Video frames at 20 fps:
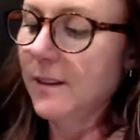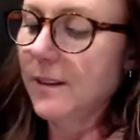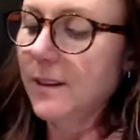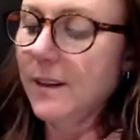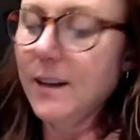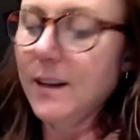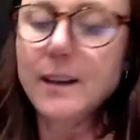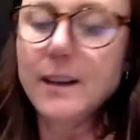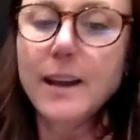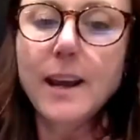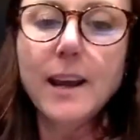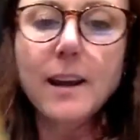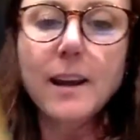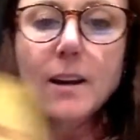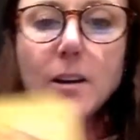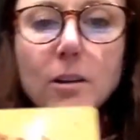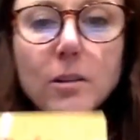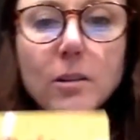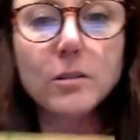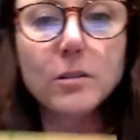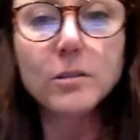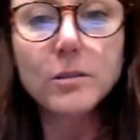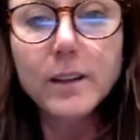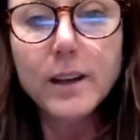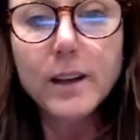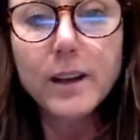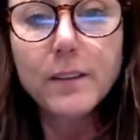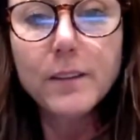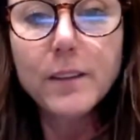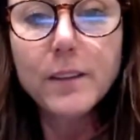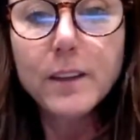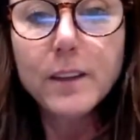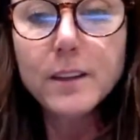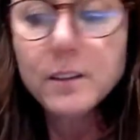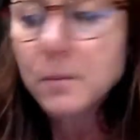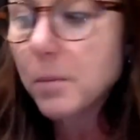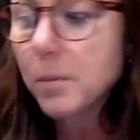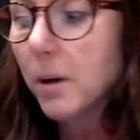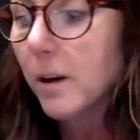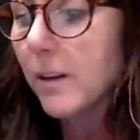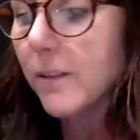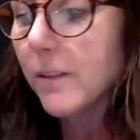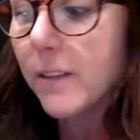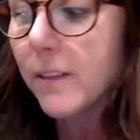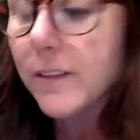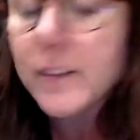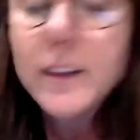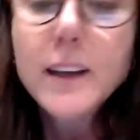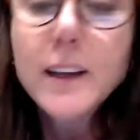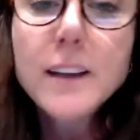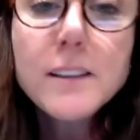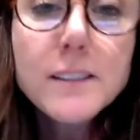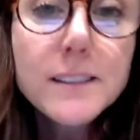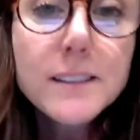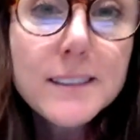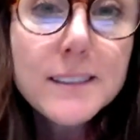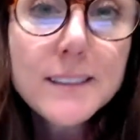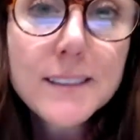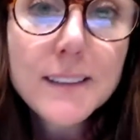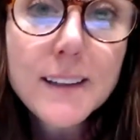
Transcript: and how everything is a part of everything else.